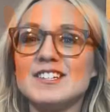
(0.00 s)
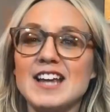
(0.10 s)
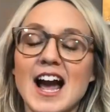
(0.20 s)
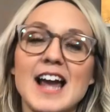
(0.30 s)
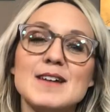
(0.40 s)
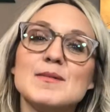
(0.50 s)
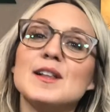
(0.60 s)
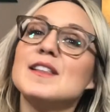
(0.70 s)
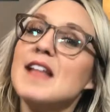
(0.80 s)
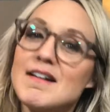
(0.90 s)
Say I
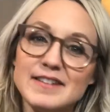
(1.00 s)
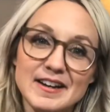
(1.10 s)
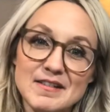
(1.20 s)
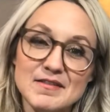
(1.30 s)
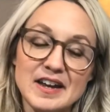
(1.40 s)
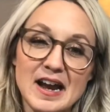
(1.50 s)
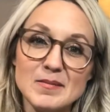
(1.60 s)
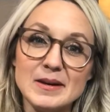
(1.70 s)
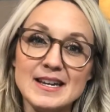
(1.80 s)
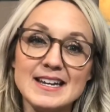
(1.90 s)
am loving
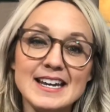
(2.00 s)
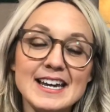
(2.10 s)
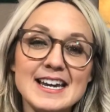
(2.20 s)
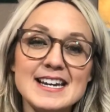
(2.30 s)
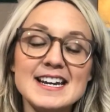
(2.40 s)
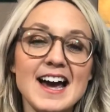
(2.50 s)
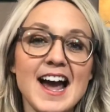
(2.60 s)
VIPKid.